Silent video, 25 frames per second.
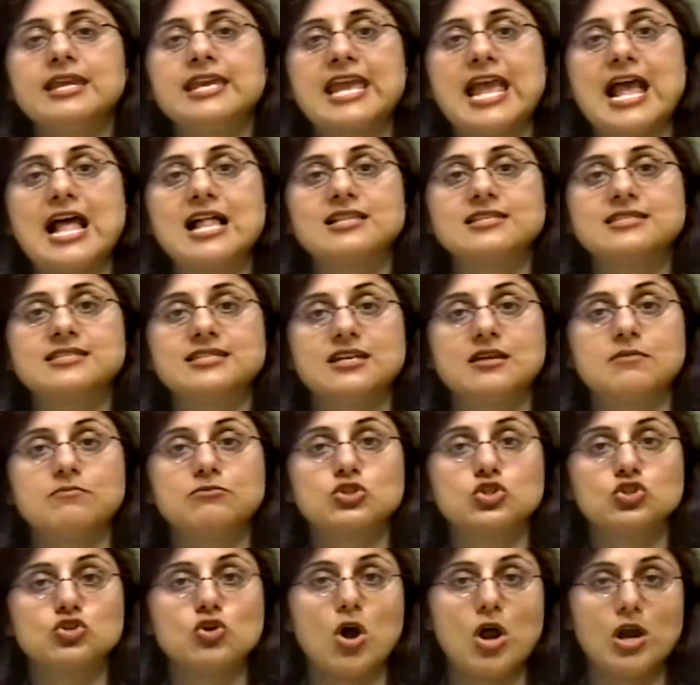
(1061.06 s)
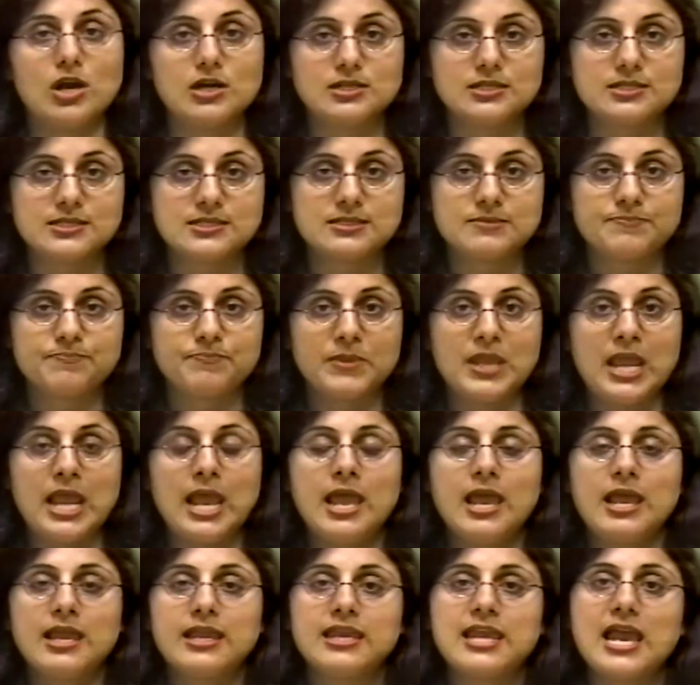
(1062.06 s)
calcium salts.
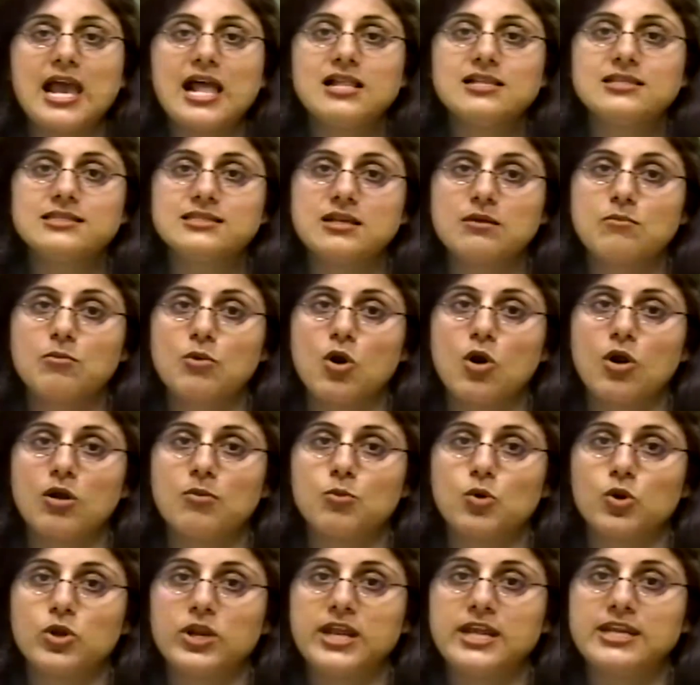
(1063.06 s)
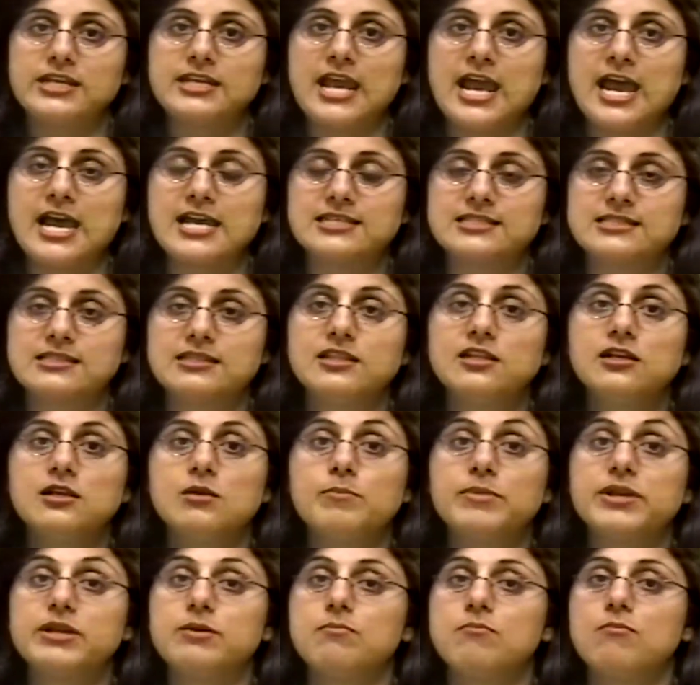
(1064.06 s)
Calcium carbonate has a little
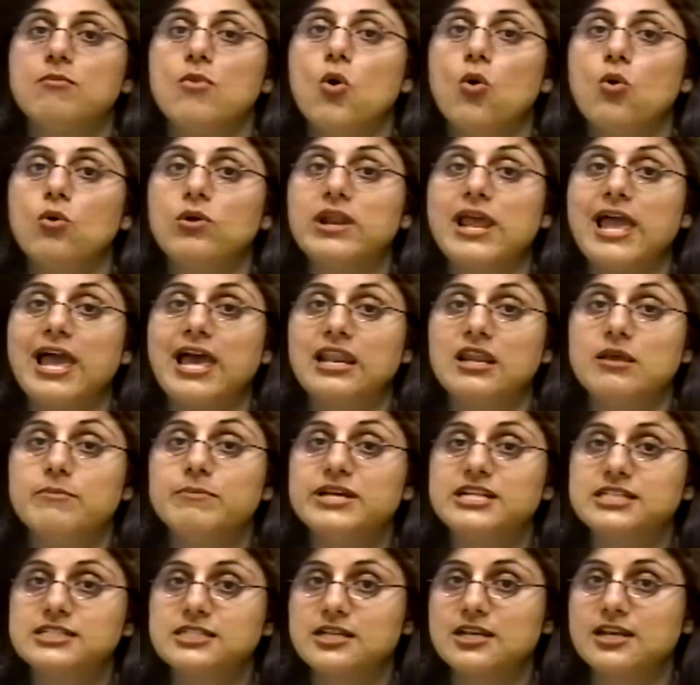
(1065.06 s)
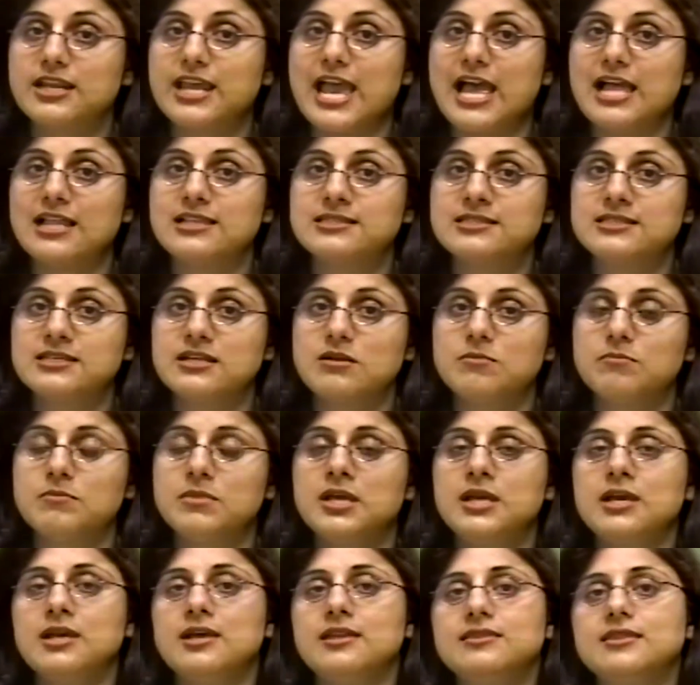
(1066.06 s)
bit more elemental calcium
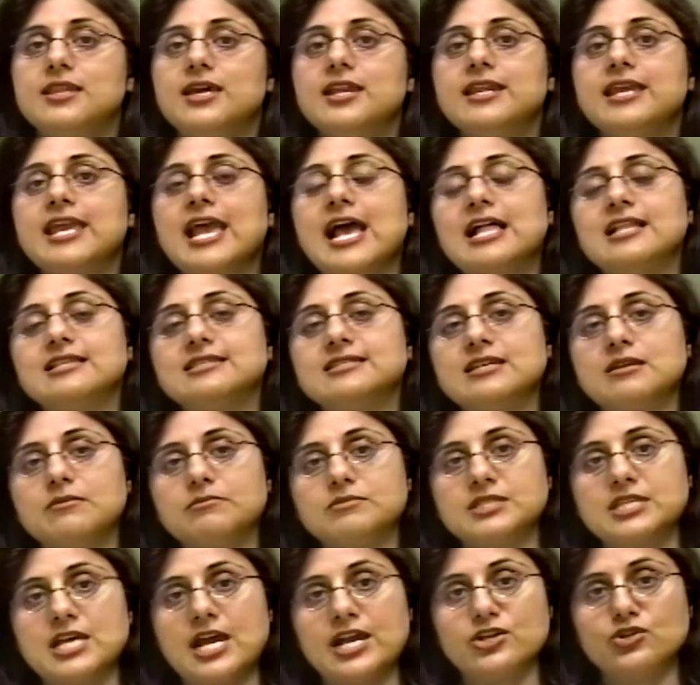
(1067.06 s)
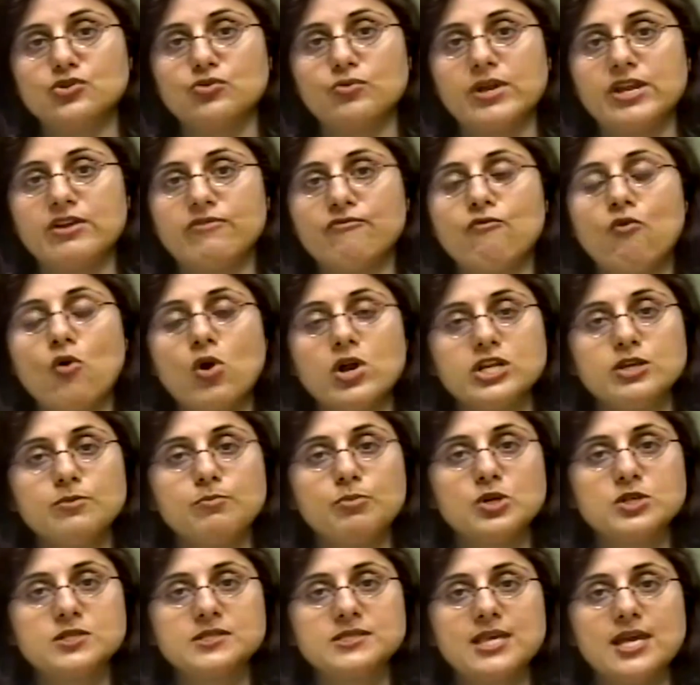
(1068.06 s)
than calcium citrate.
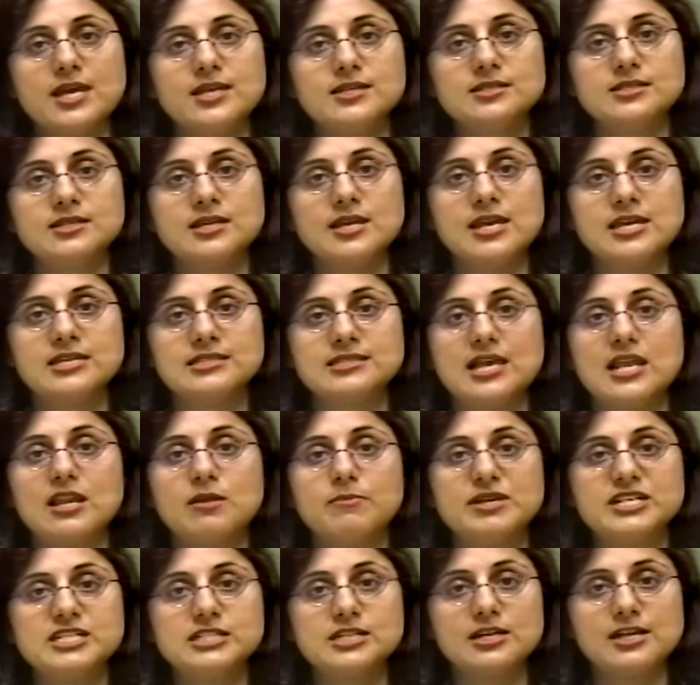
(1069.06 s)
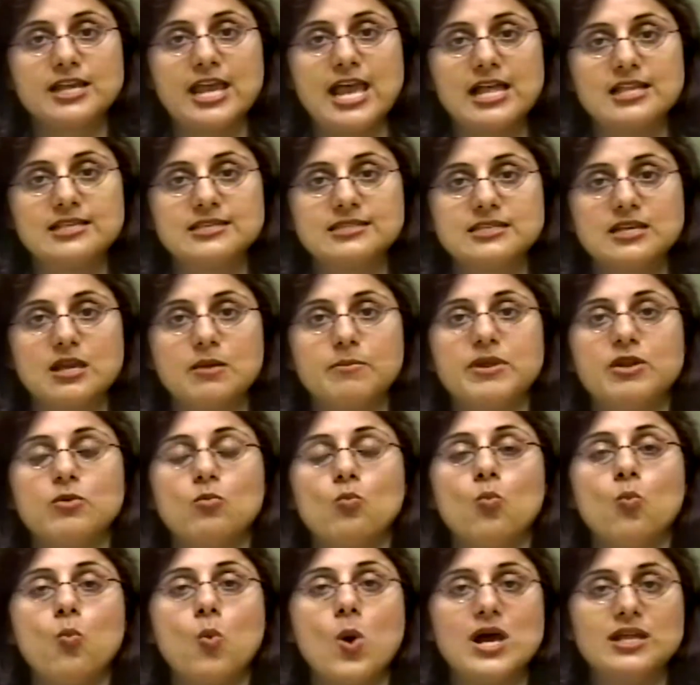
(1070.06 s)
40% is elemental calcium in
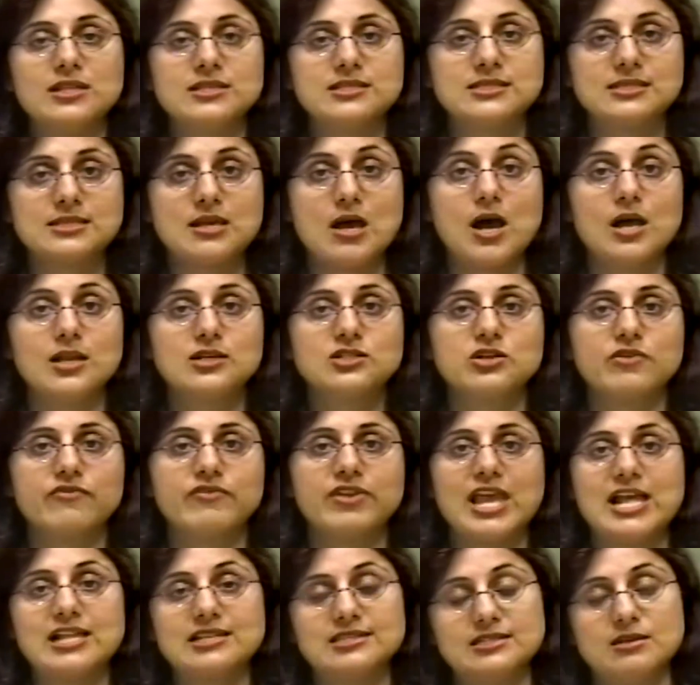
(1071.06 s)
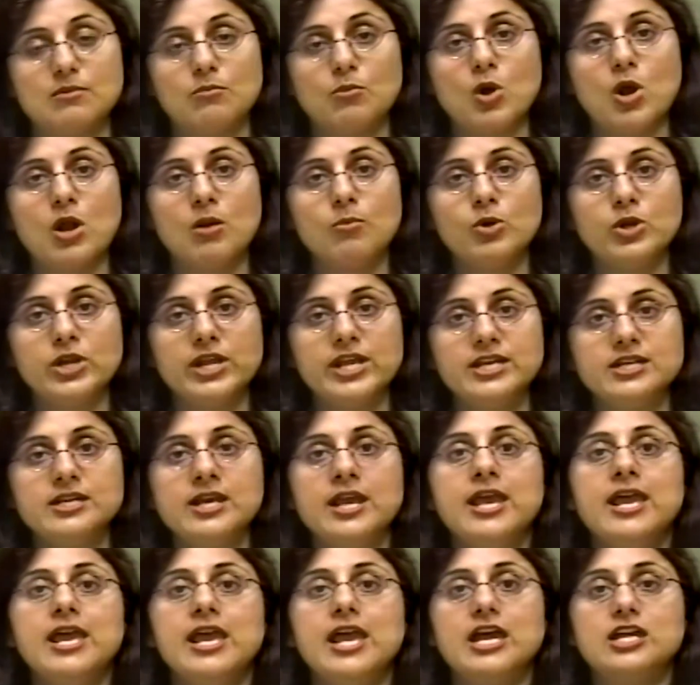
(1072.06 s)
one salt of calcium carbonate
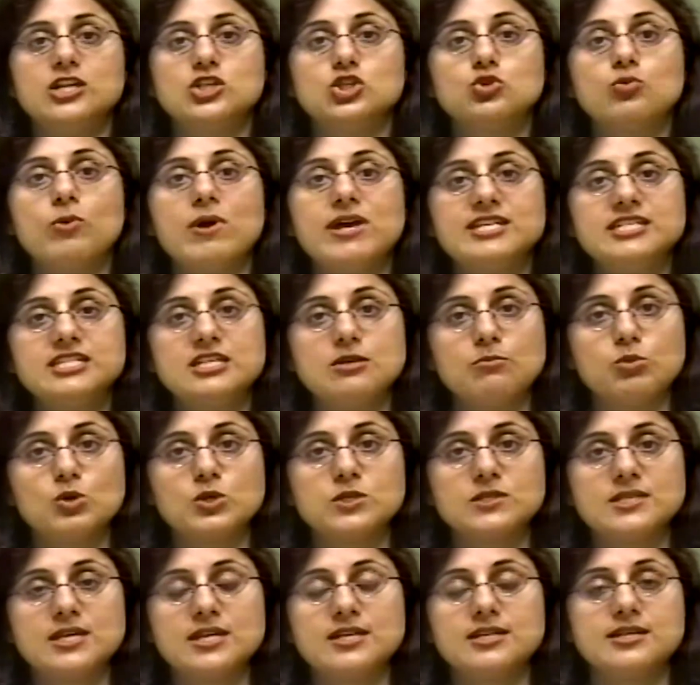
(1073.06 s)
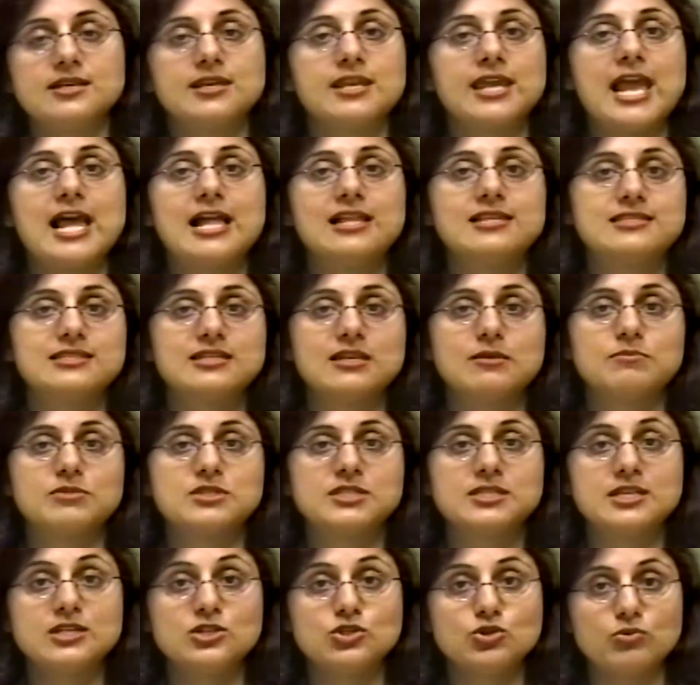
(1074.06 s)
and 20% in calcium
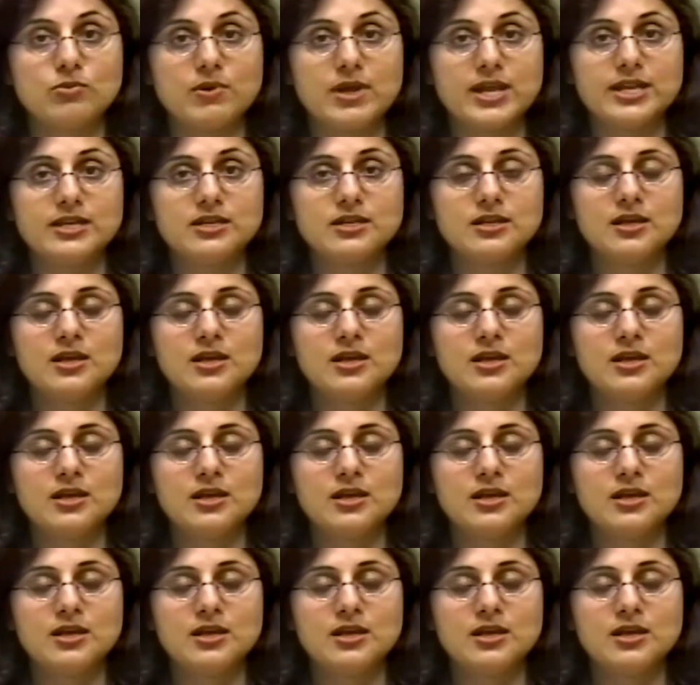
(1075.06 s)
citrate.